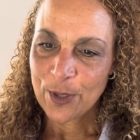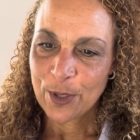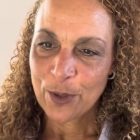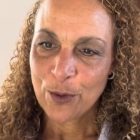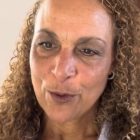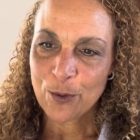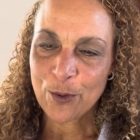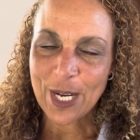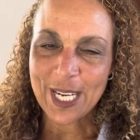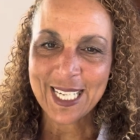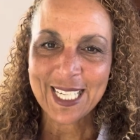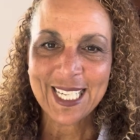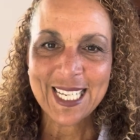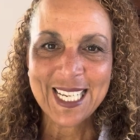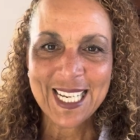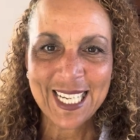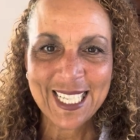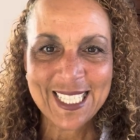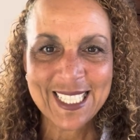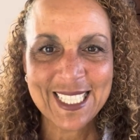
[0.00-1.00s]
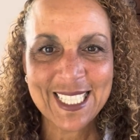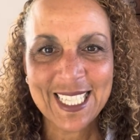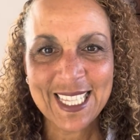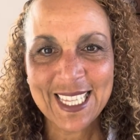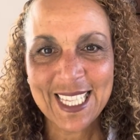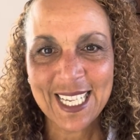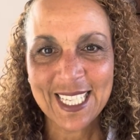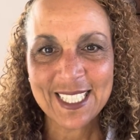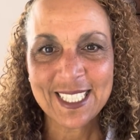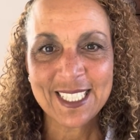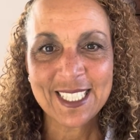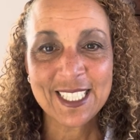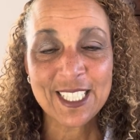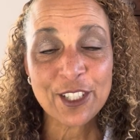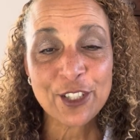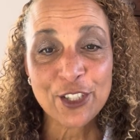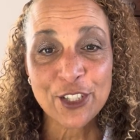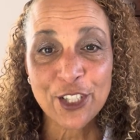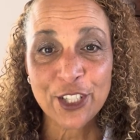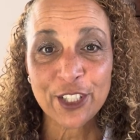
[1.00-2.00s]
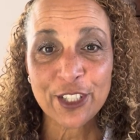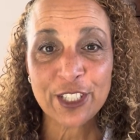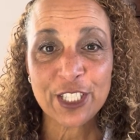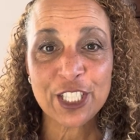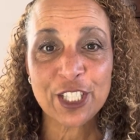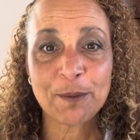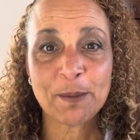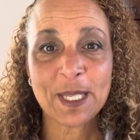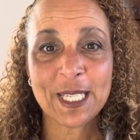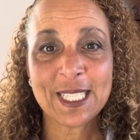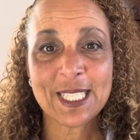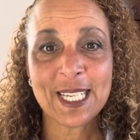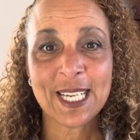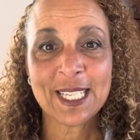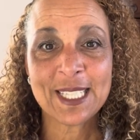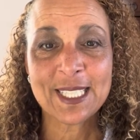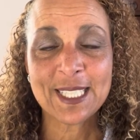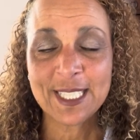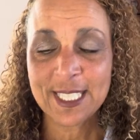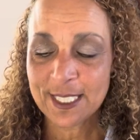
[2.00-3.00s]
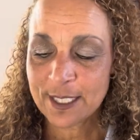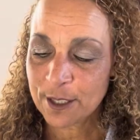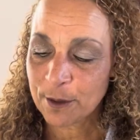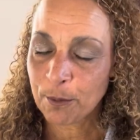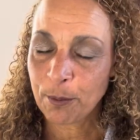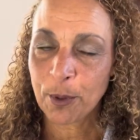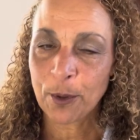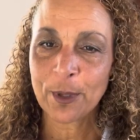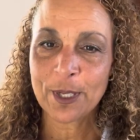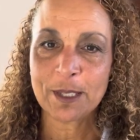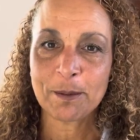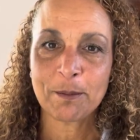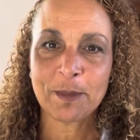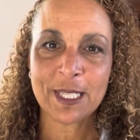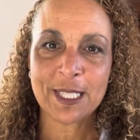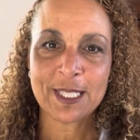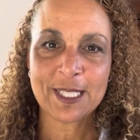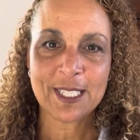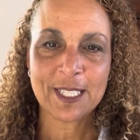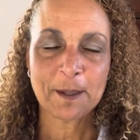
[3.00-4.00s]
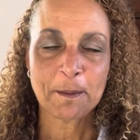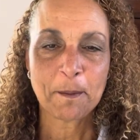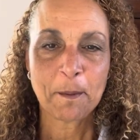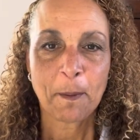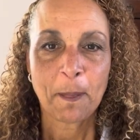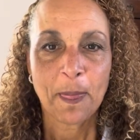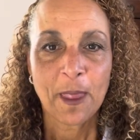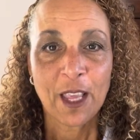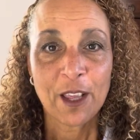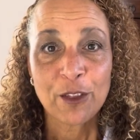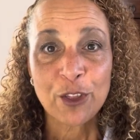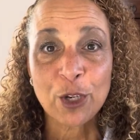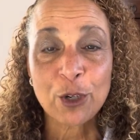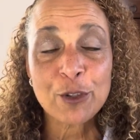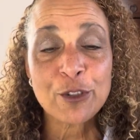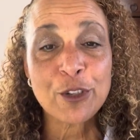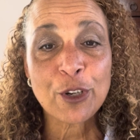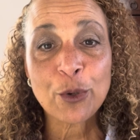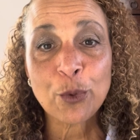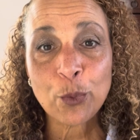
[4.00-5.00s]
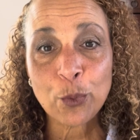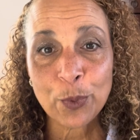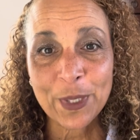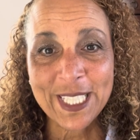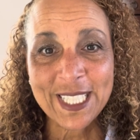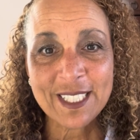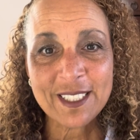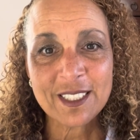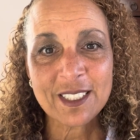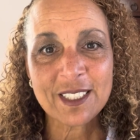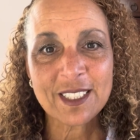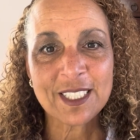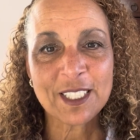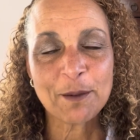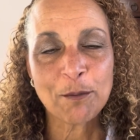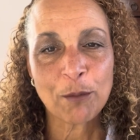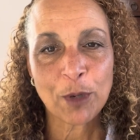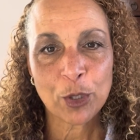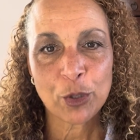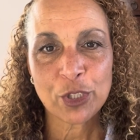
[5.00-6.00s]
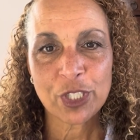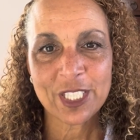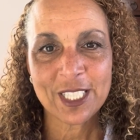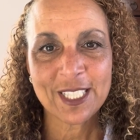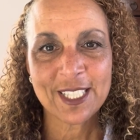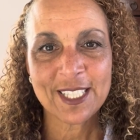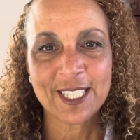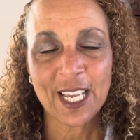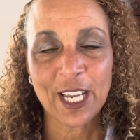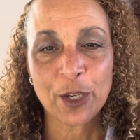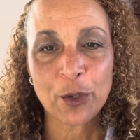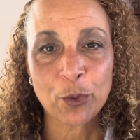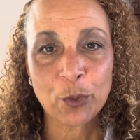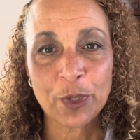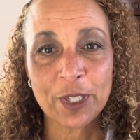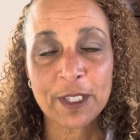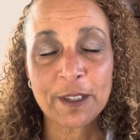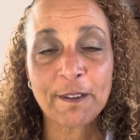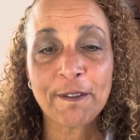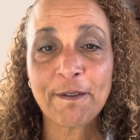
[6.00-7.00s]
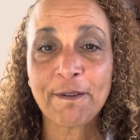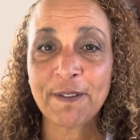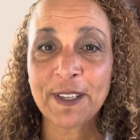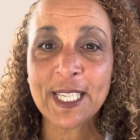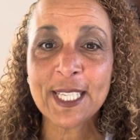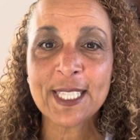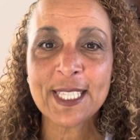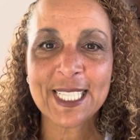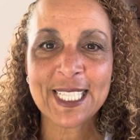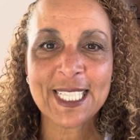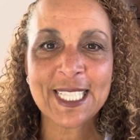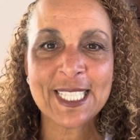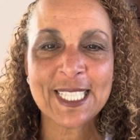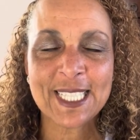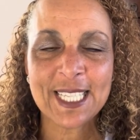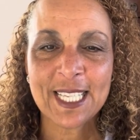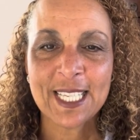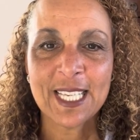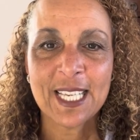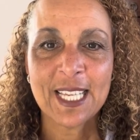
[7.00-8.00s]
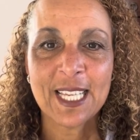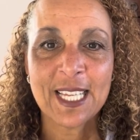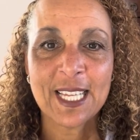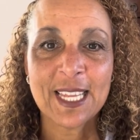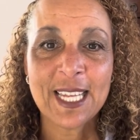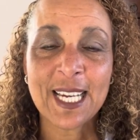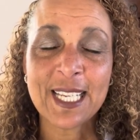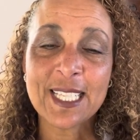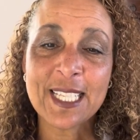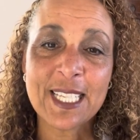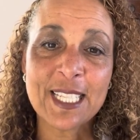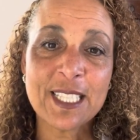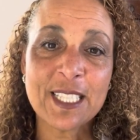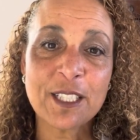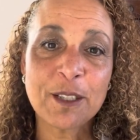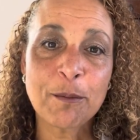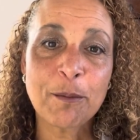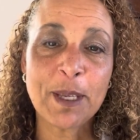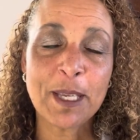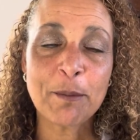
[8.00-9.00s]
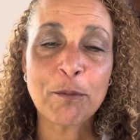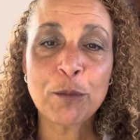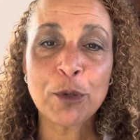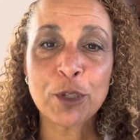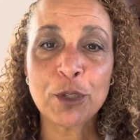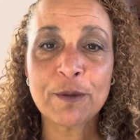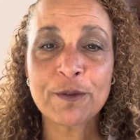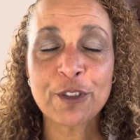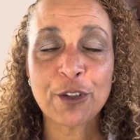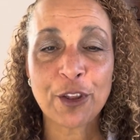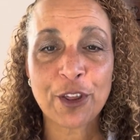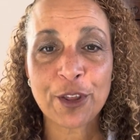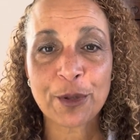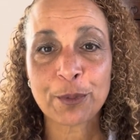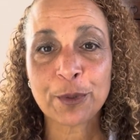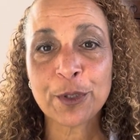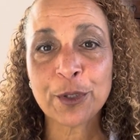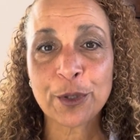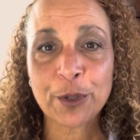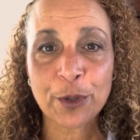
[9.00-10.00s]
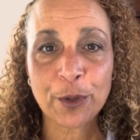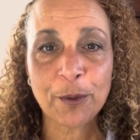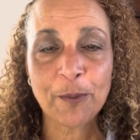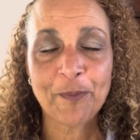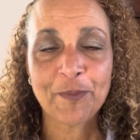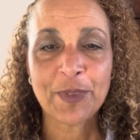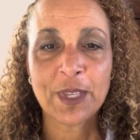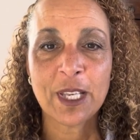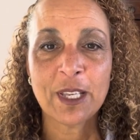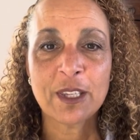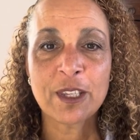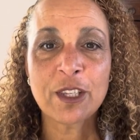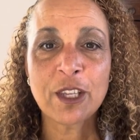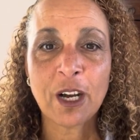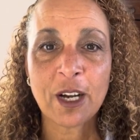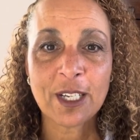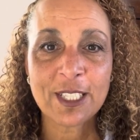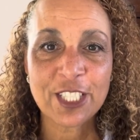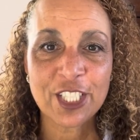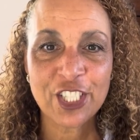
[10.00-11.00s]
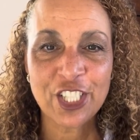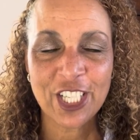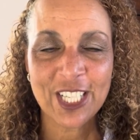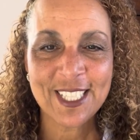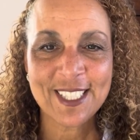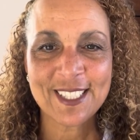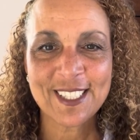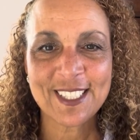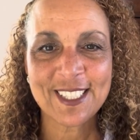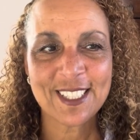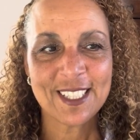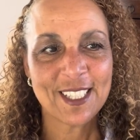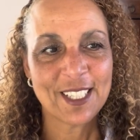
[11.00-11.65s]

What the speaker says: recognizing that discouragement and disappointment, those are real emotions and real feelings that need to be moved through, not just